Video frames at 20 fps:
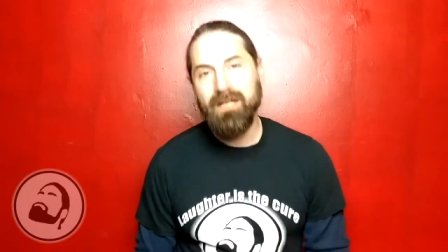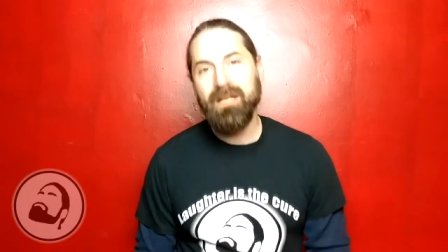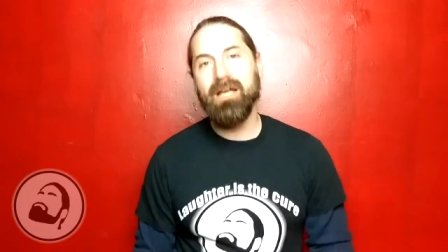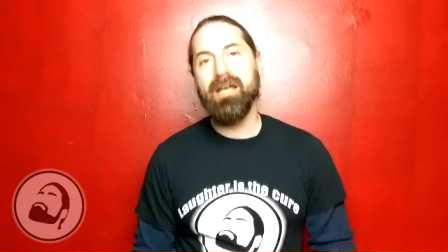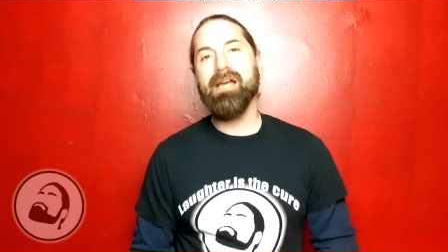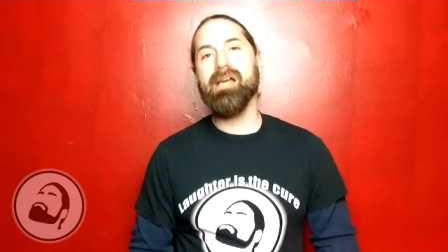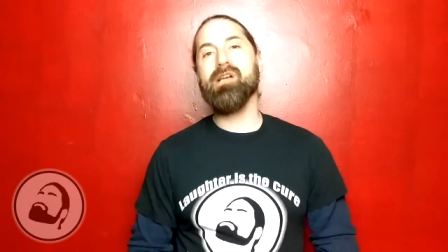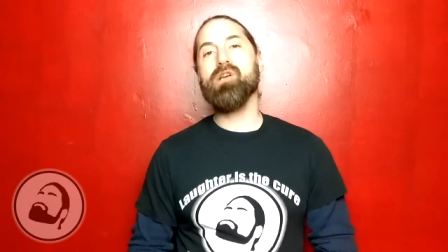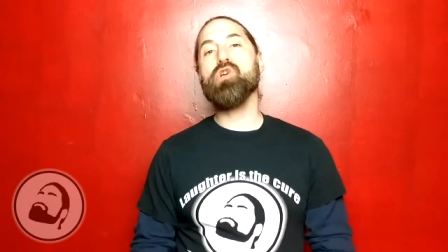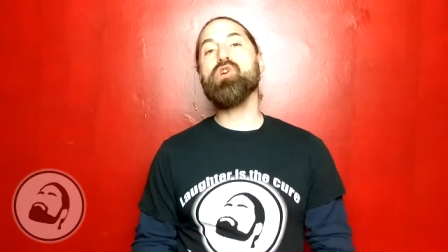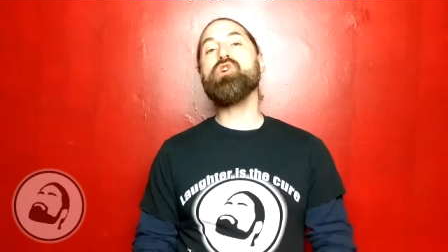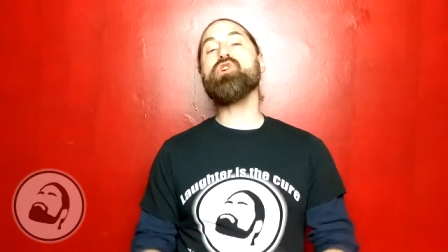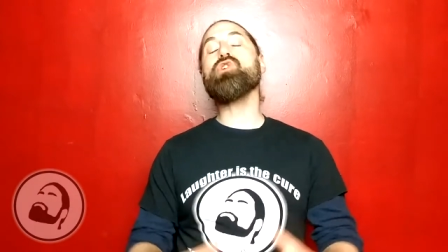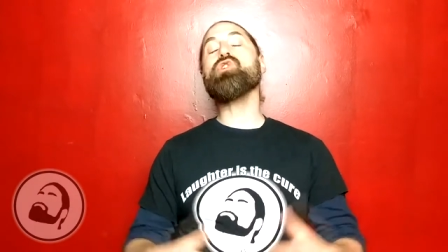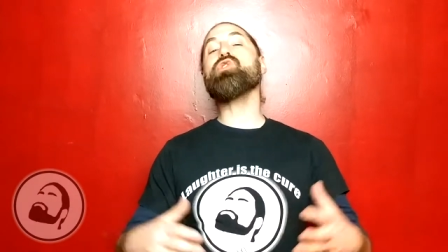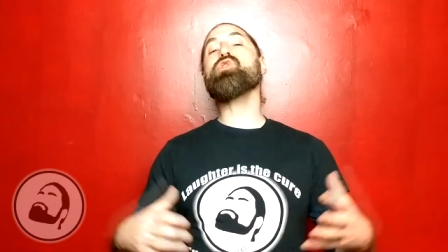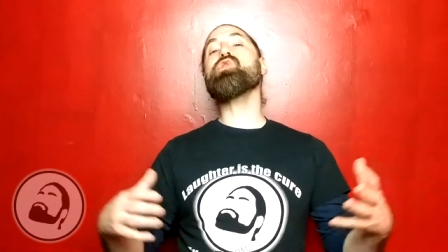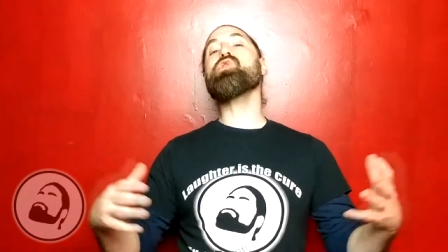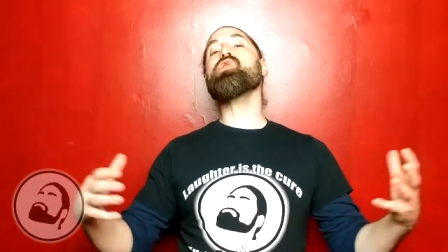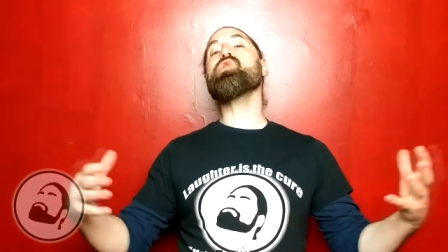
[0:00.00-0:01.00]
and
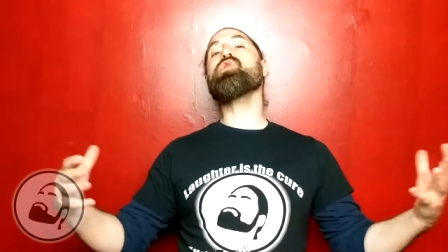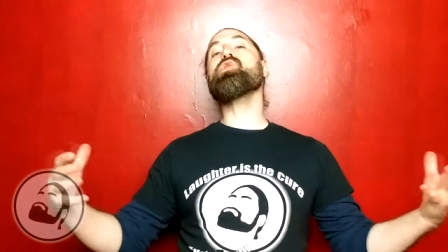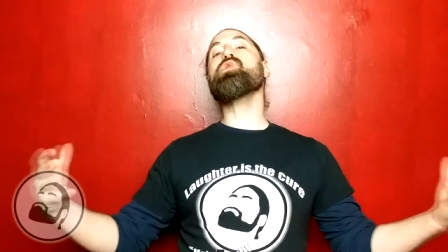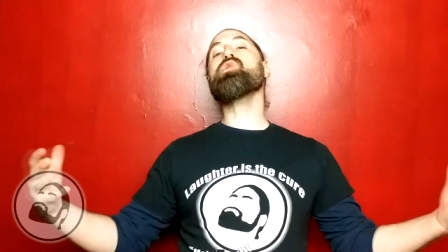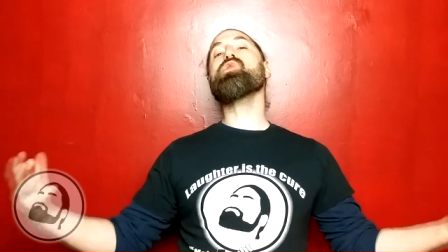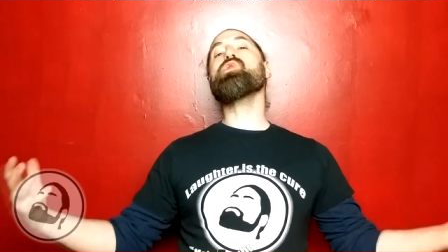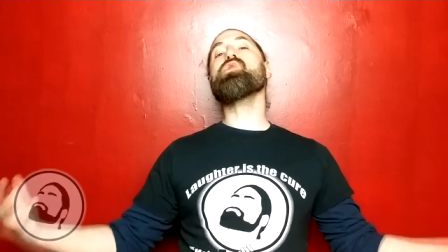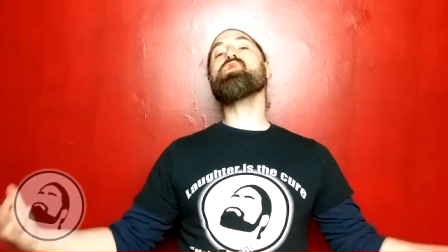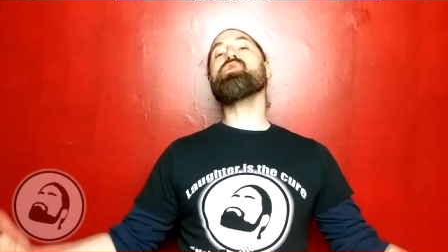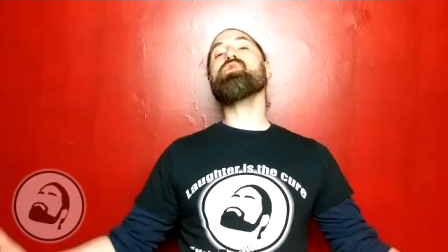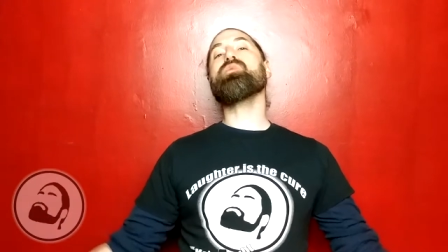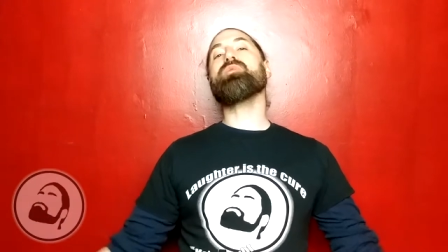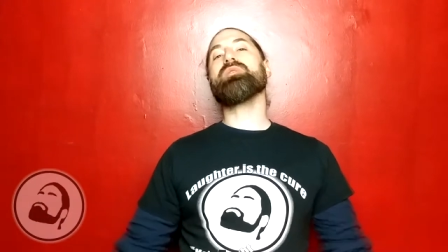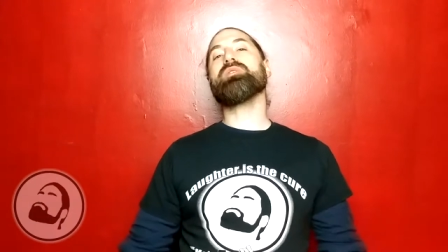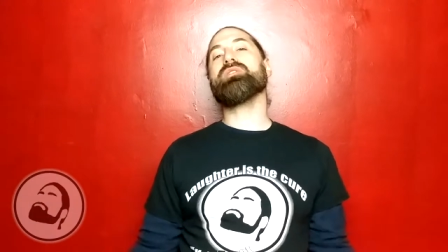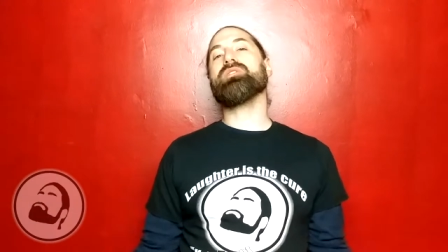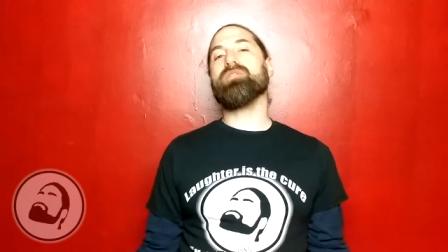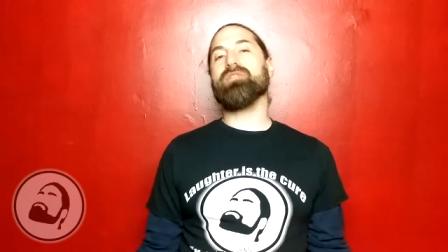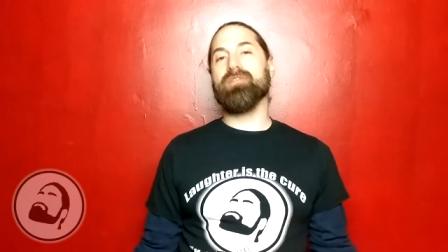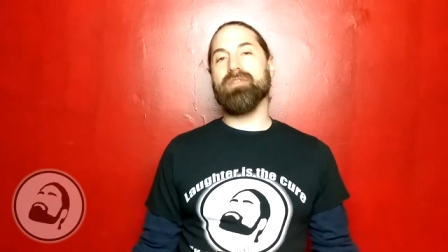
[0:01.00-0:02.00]
who
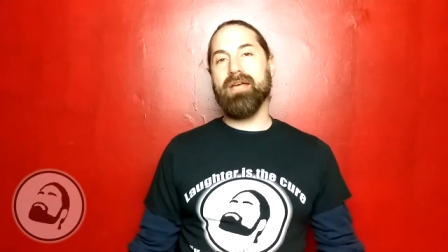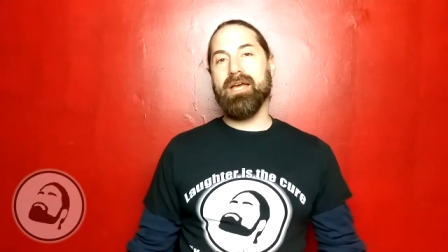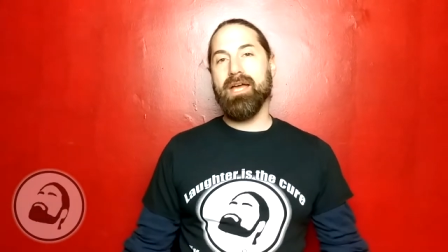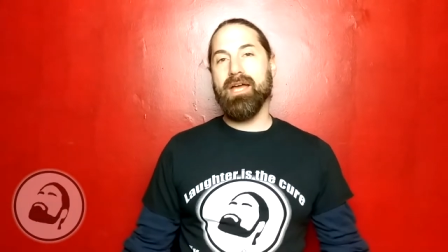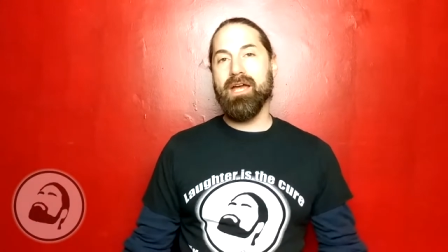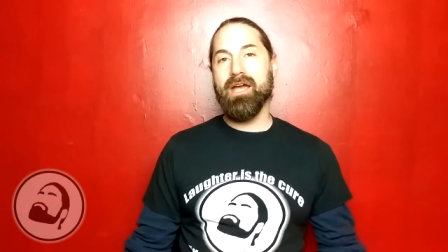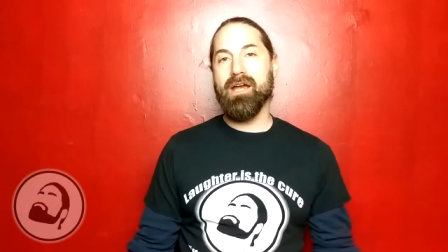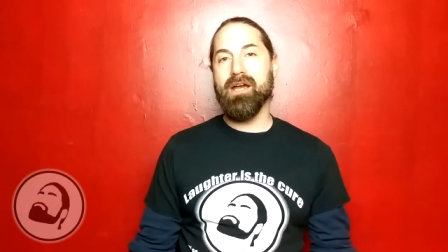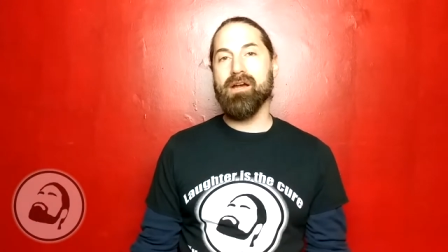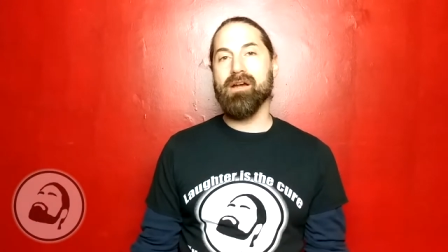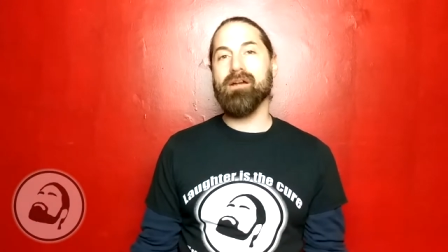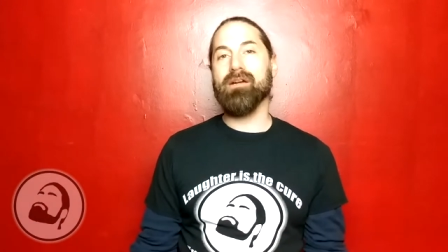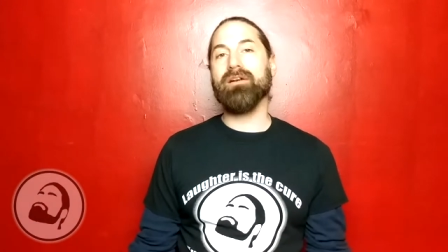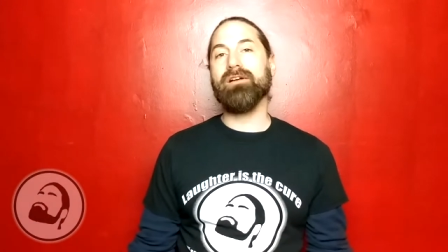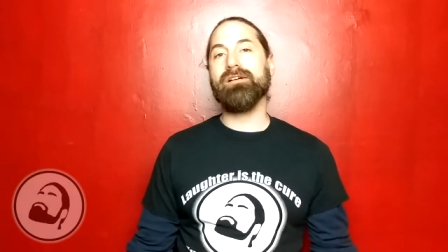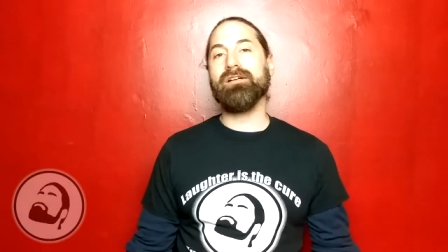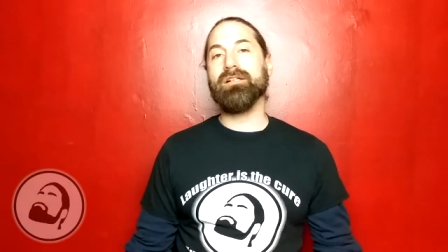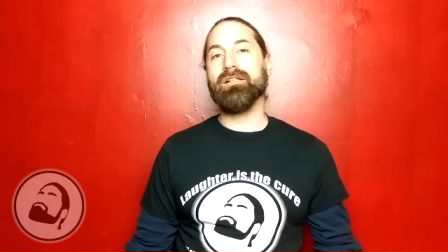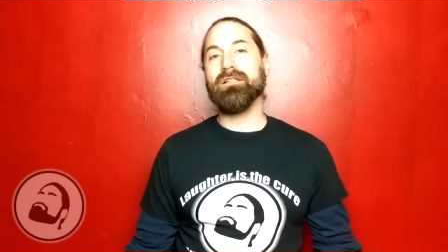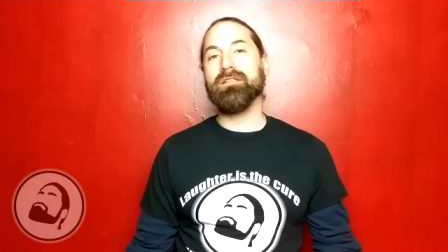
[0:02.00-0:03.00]
was
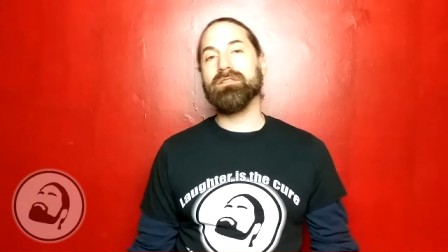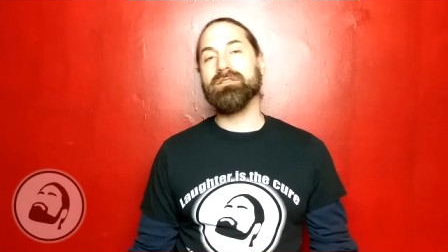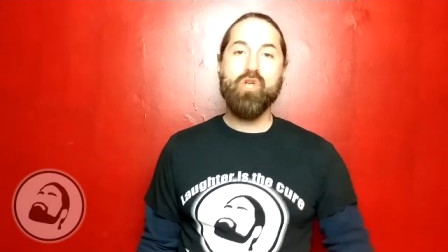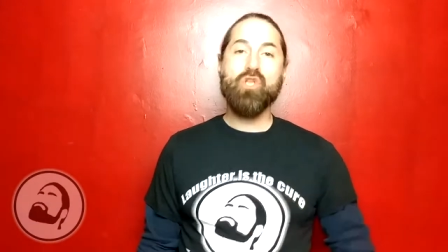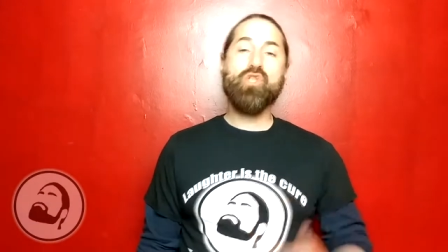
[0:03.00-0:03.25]
there.